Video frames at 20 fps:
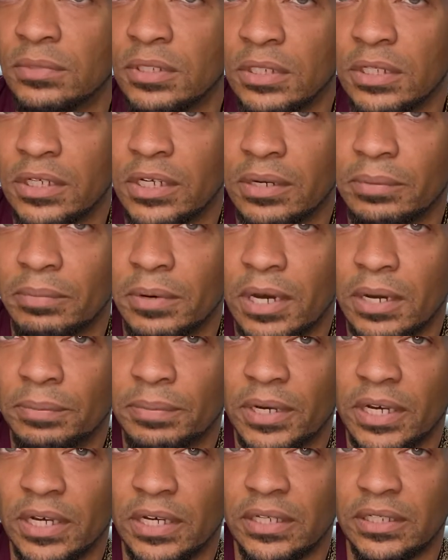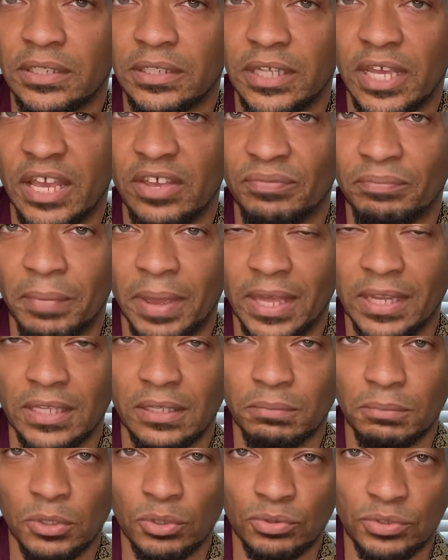look him up, Dave
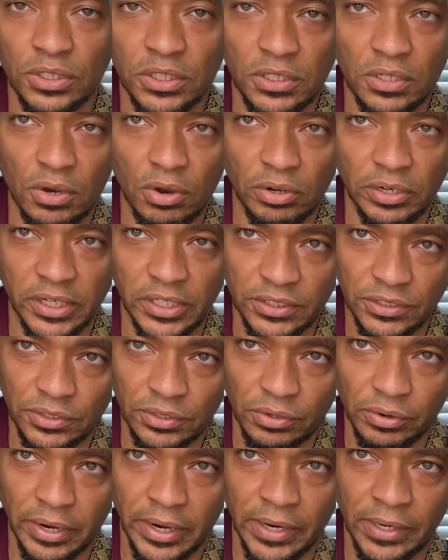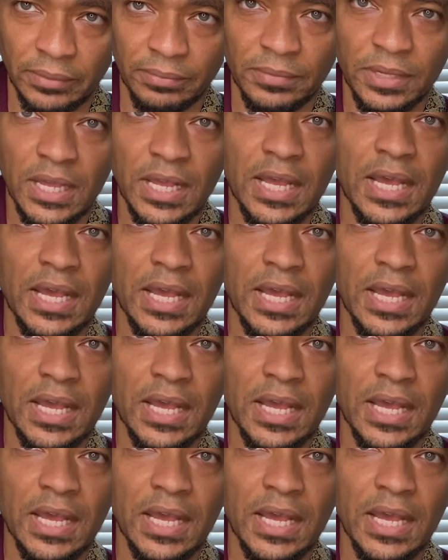Manley Music on Instagram.